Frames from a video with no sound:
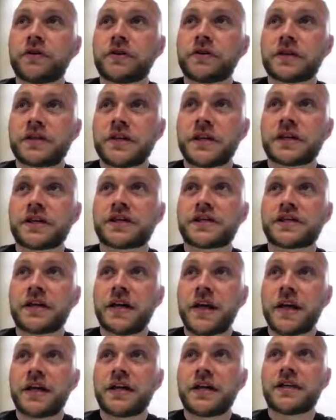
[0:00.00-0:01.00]

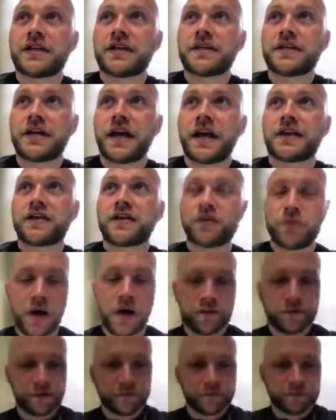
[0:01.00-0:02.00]
6, 8, 10,
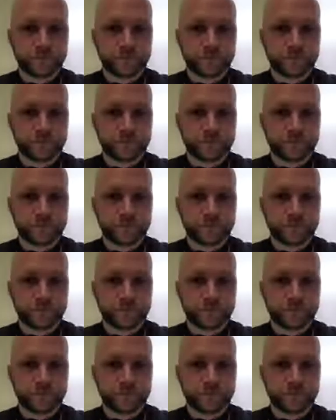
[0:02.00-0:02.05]
12.